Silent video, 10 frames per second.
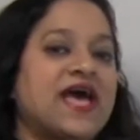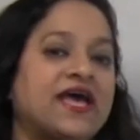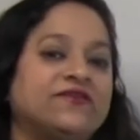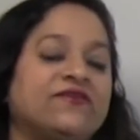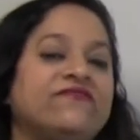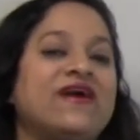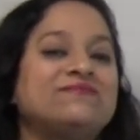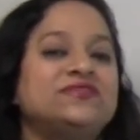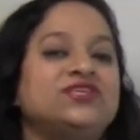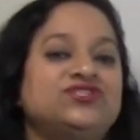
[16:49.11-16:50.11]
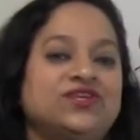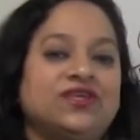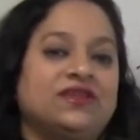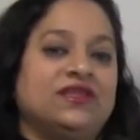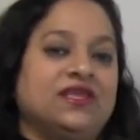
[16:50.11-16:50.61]
that if I'm teaching
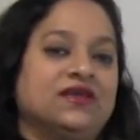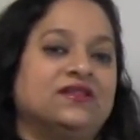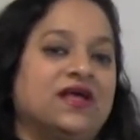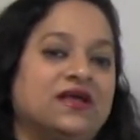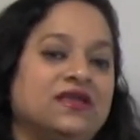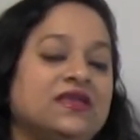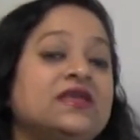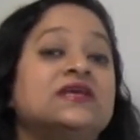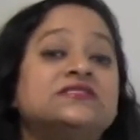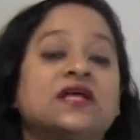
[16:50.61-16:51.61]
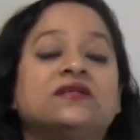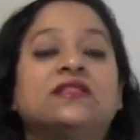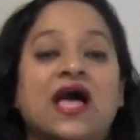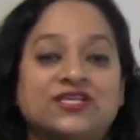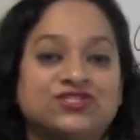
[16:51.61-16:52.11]
in an ESL
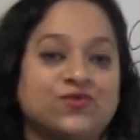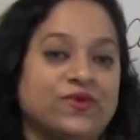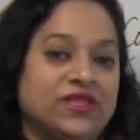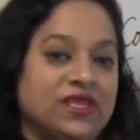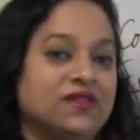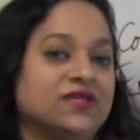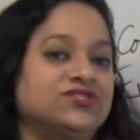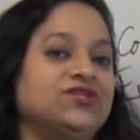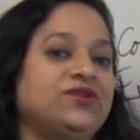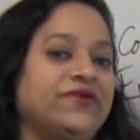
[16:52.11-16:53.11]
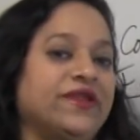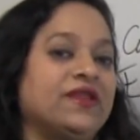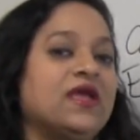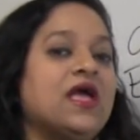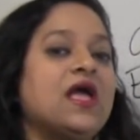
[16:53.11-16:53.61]
classroom with ELL
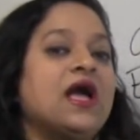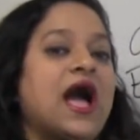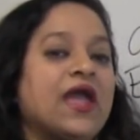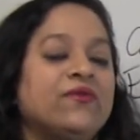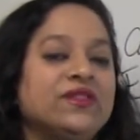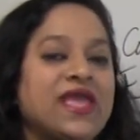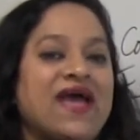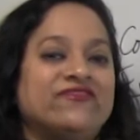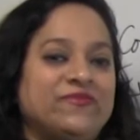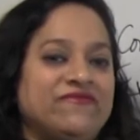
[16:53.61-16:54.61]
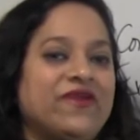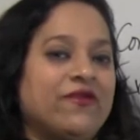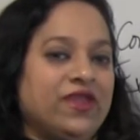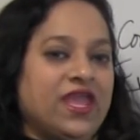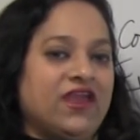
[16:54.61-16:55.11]
children, I really have to be
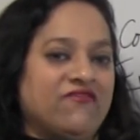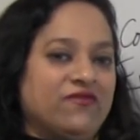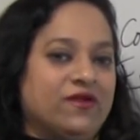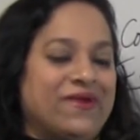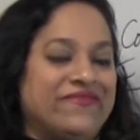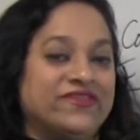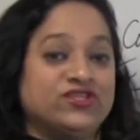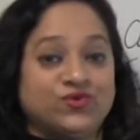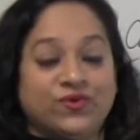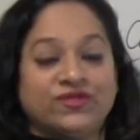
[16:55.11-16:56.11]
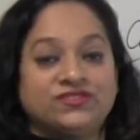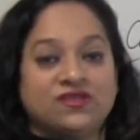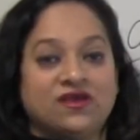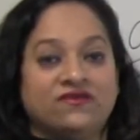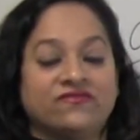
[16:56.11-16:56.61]
very careful about the choice
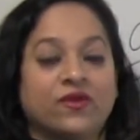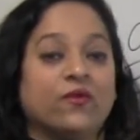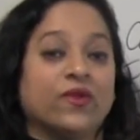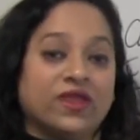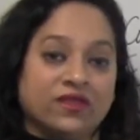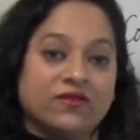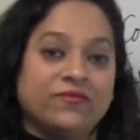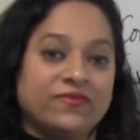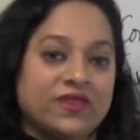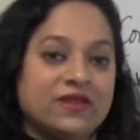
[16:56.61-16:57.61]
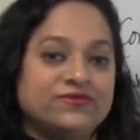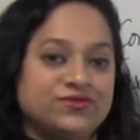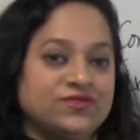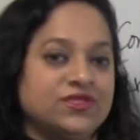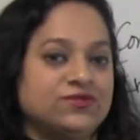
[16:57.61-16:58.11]
of curriculum that I'm
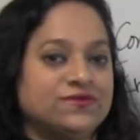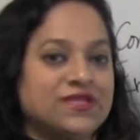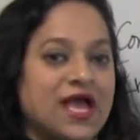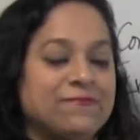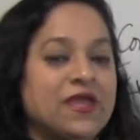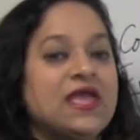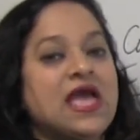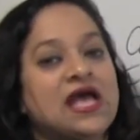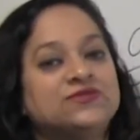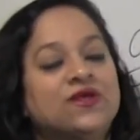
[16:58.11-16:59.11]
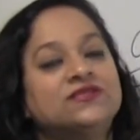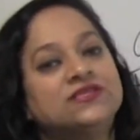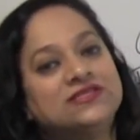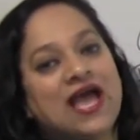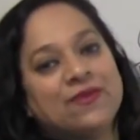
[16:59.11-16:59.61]
choosing to adopt, as well as
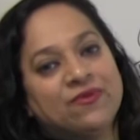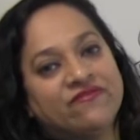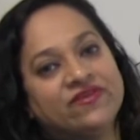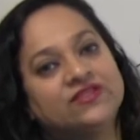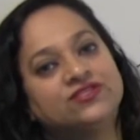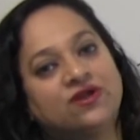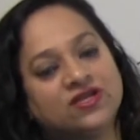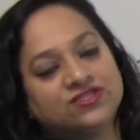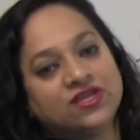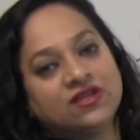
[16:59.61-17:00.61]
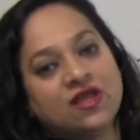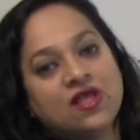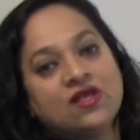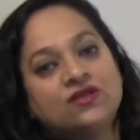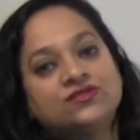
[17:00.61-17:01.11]
the type of instruction.
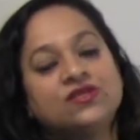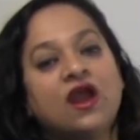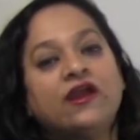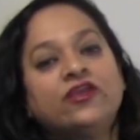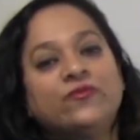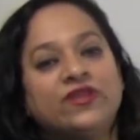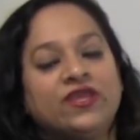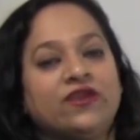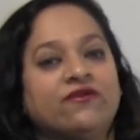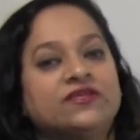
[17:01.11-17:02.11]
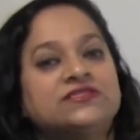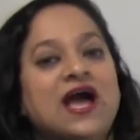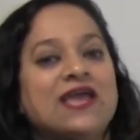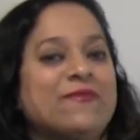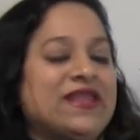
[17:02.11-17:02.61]
So the argument here is
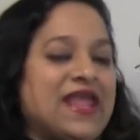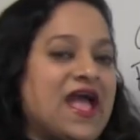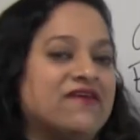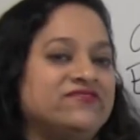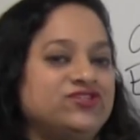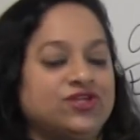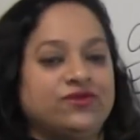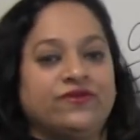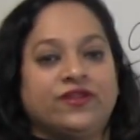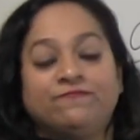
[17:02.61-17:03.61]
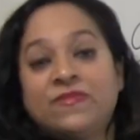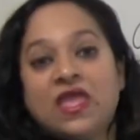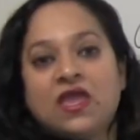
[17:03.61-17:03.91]
I might have children,